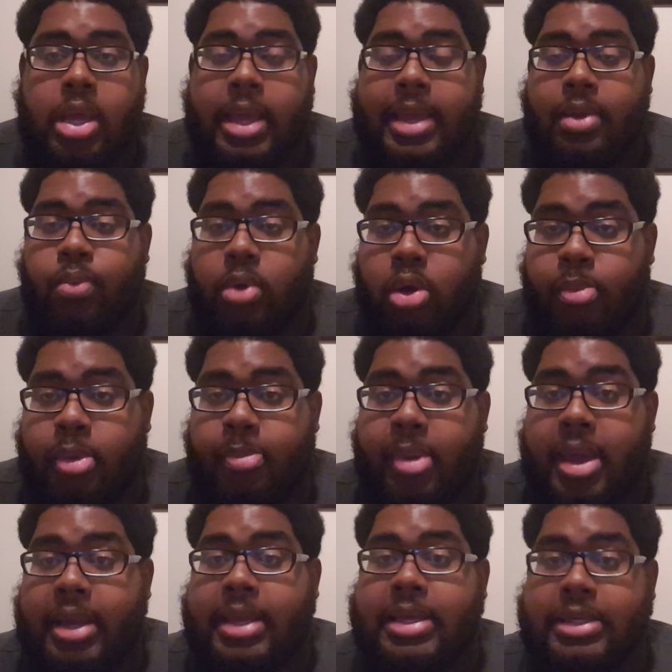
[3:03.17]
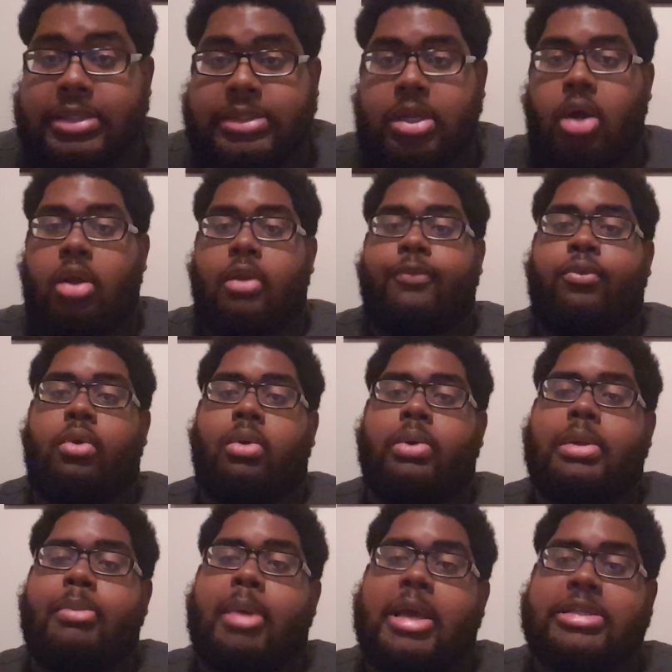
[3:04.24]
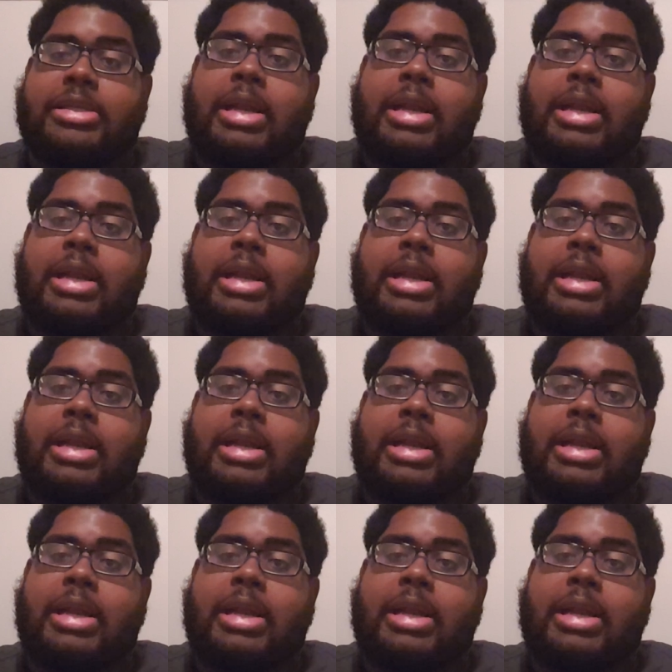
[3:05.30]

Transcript: He will be back. He's calling for a rematch,